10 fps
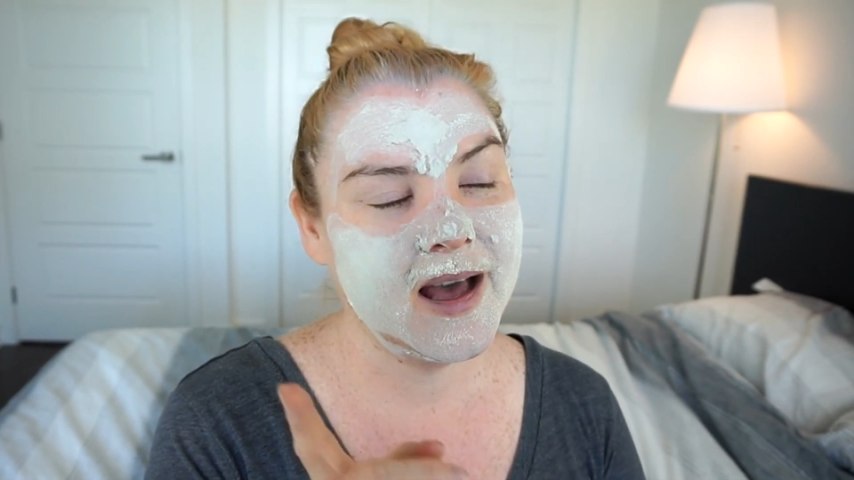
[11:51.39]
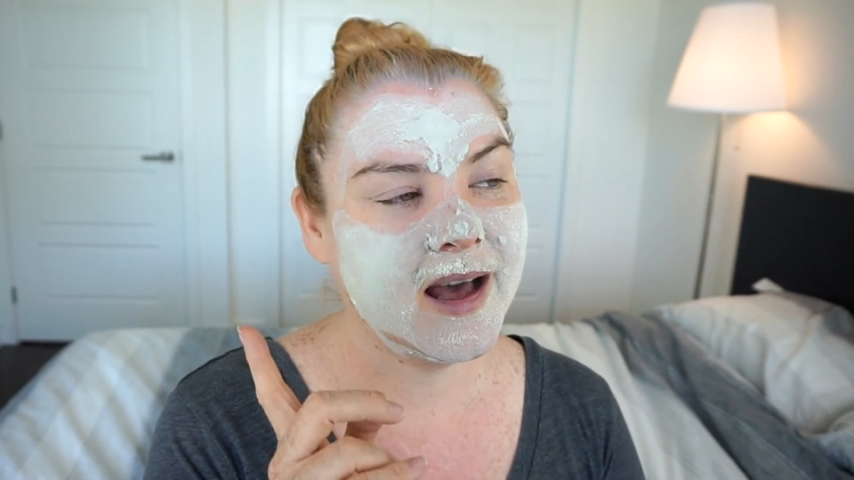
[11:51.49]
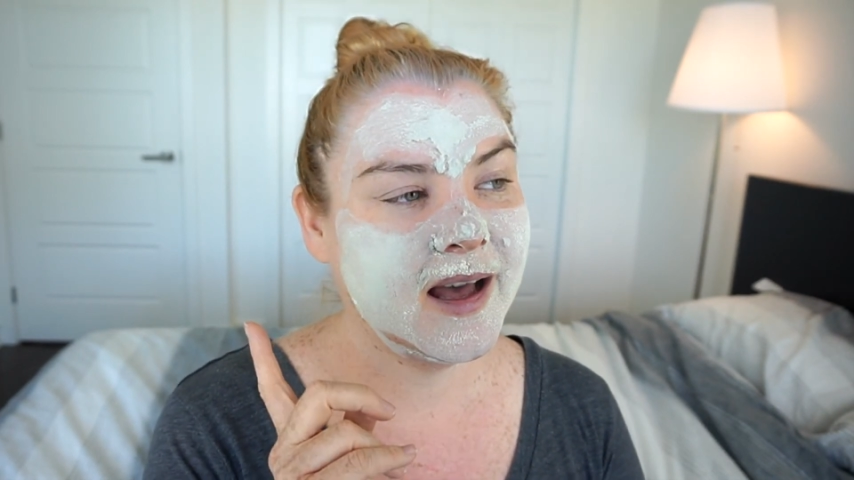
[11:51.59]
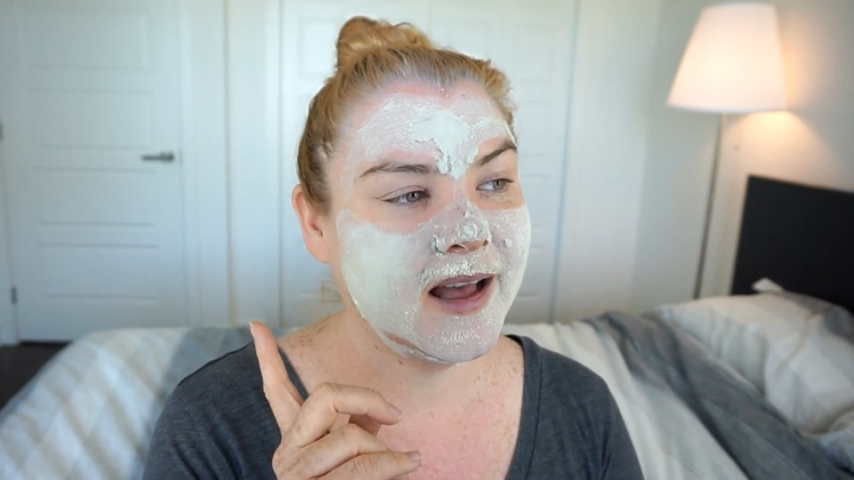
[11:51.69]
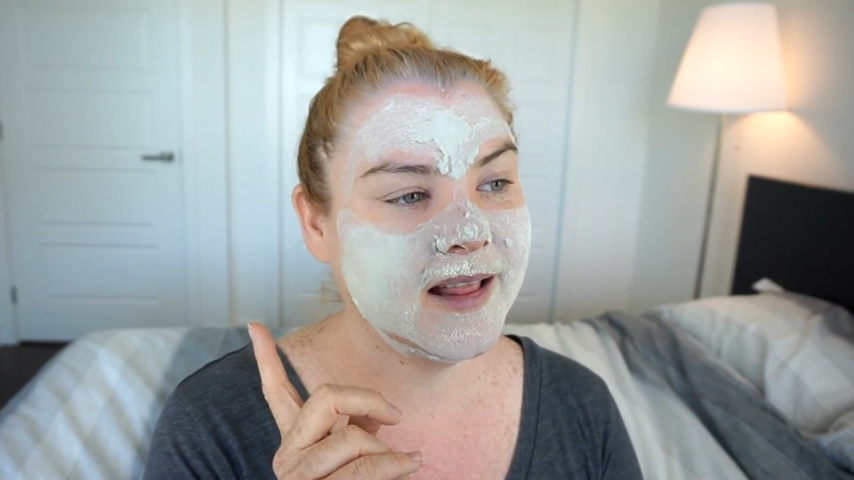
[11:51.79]

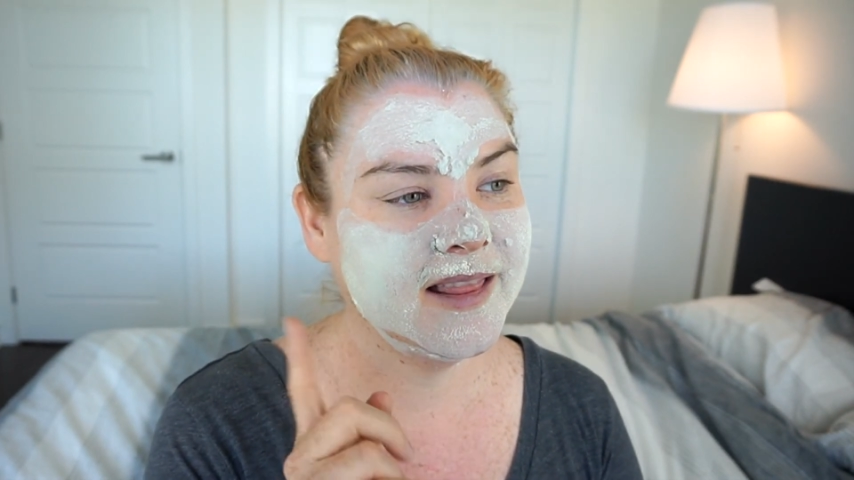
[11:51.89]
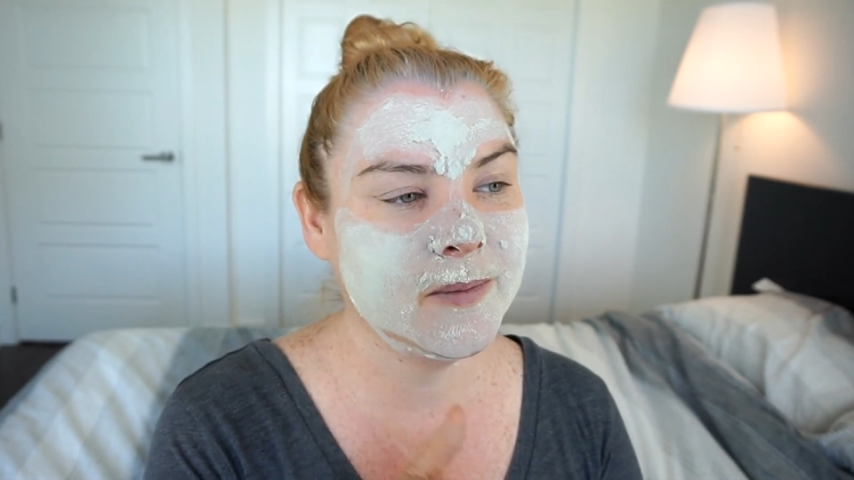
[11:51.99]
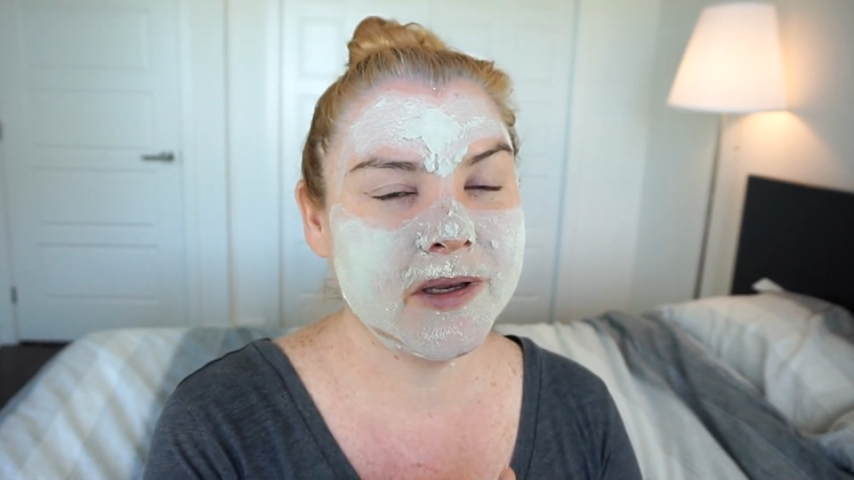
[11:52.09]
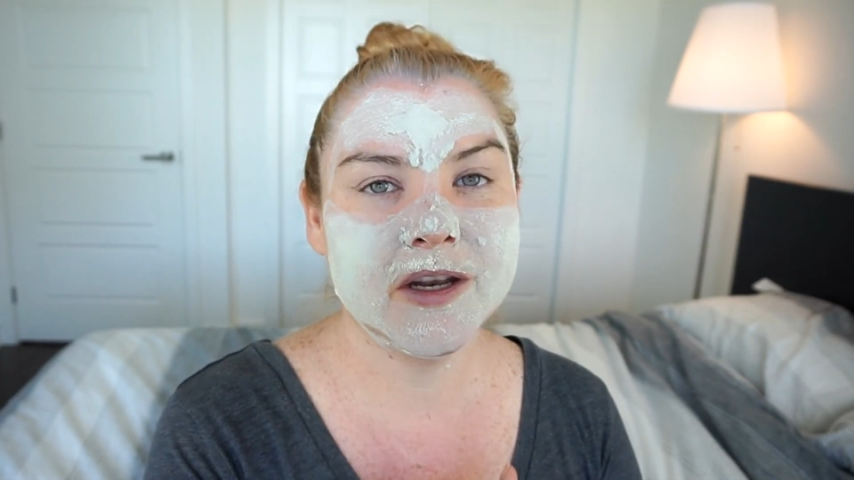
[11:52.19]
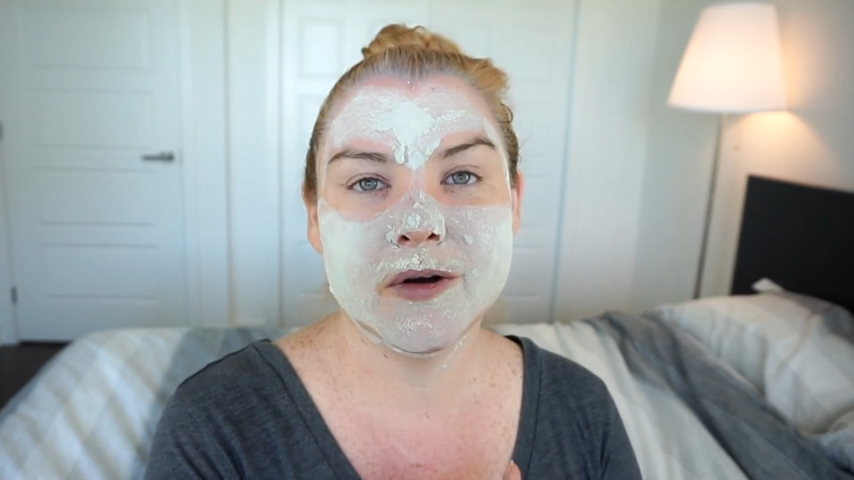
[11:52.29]
Uh,
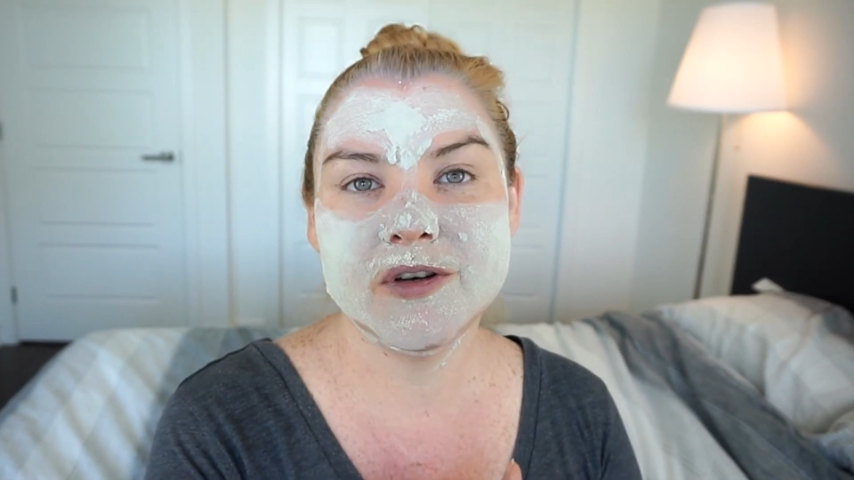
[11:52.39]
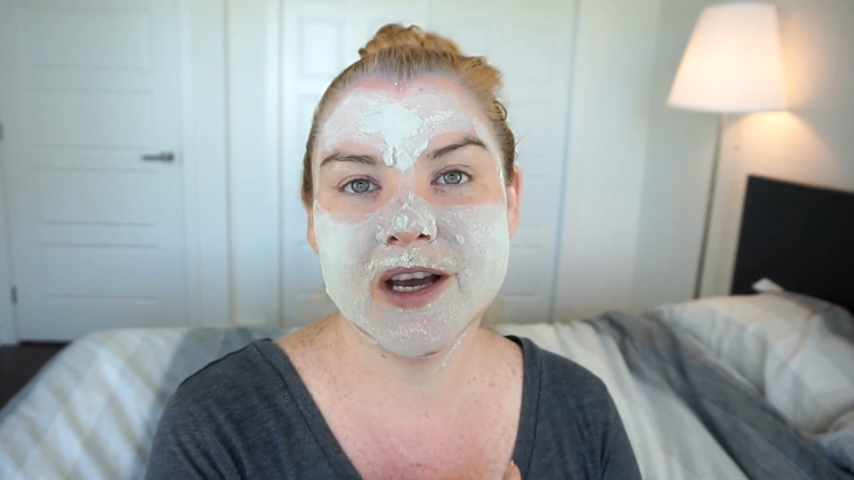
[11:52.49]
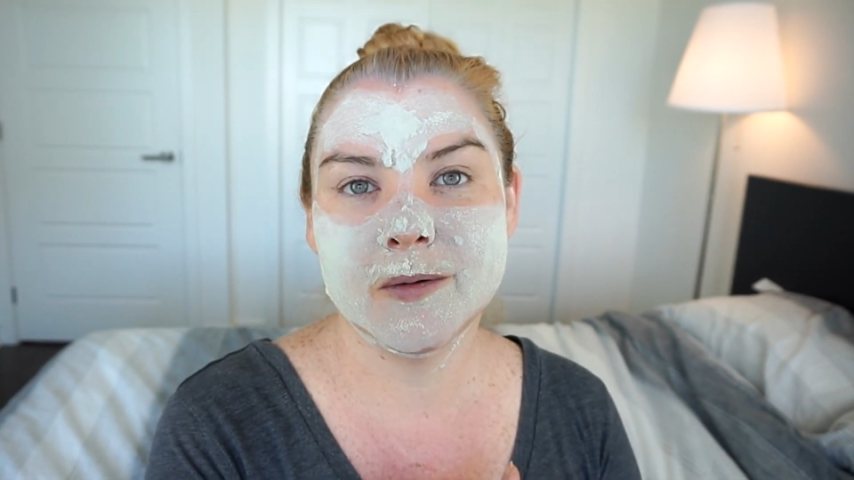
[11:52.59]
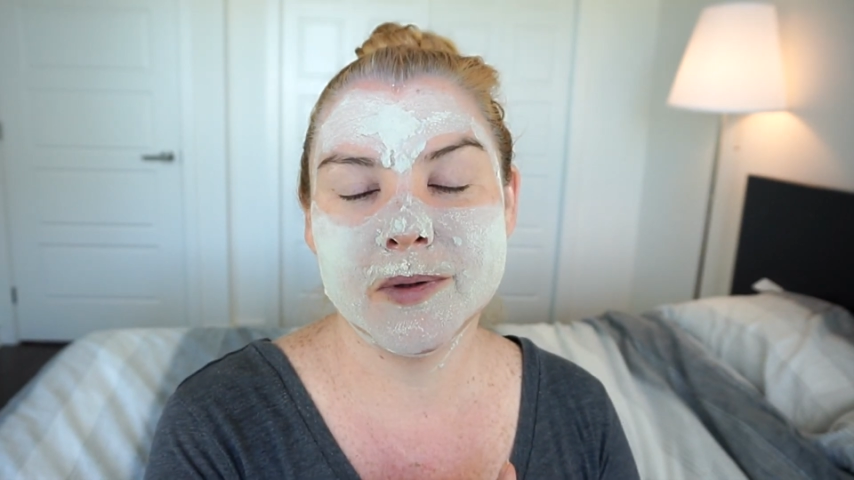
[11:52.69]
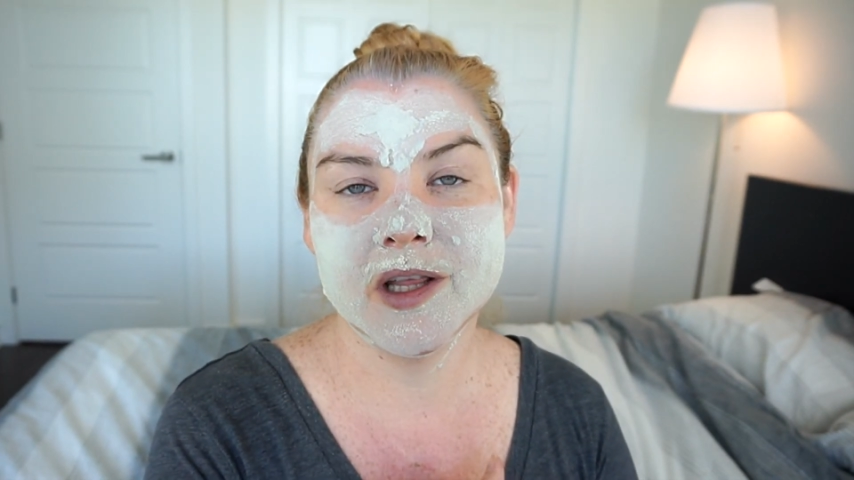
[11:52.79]
let me know
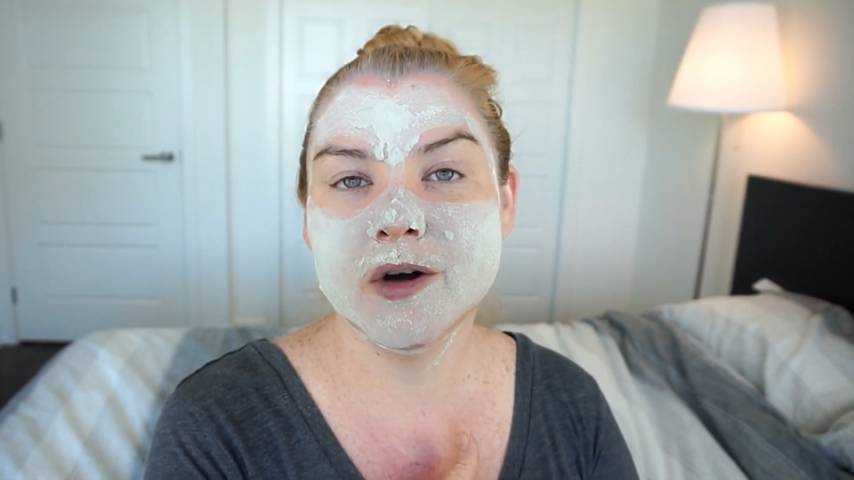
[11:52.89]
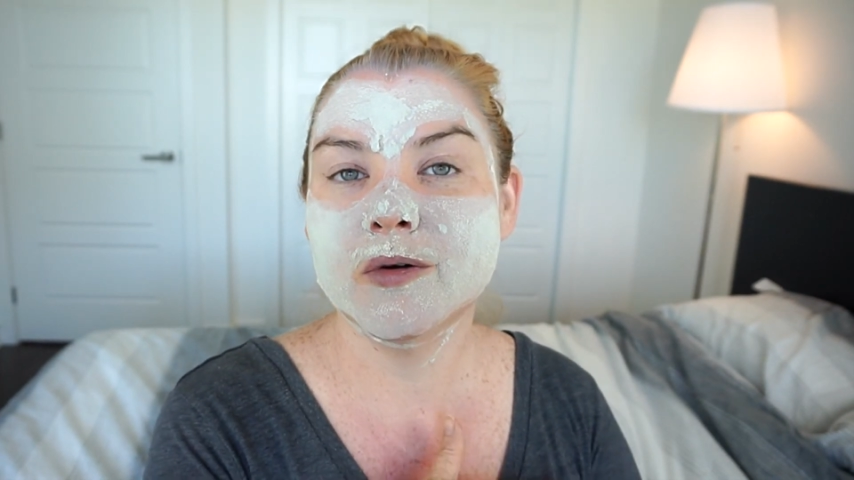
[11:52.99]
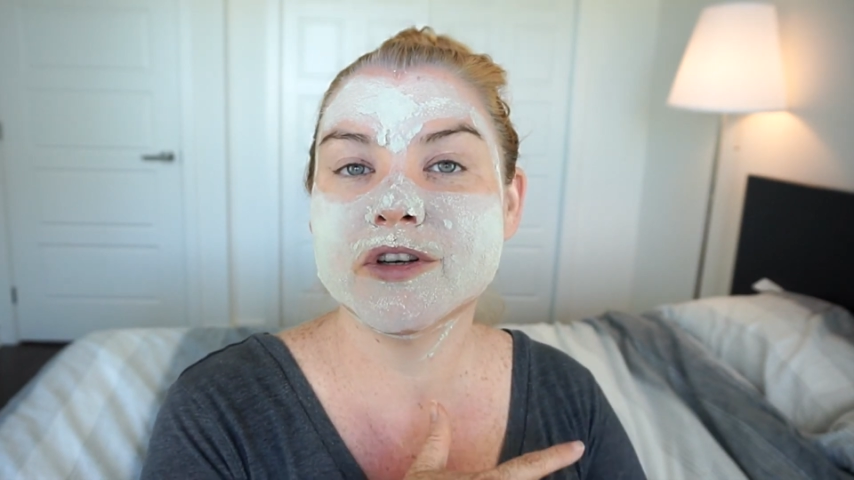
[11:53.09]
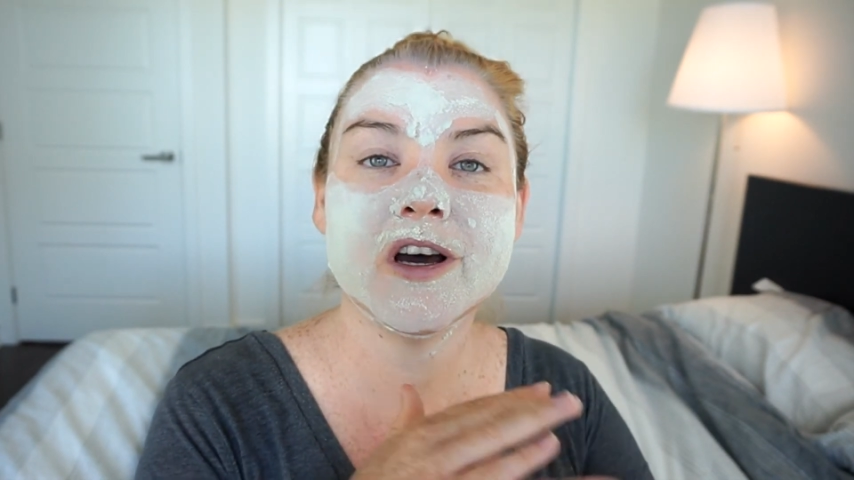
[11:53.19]
down below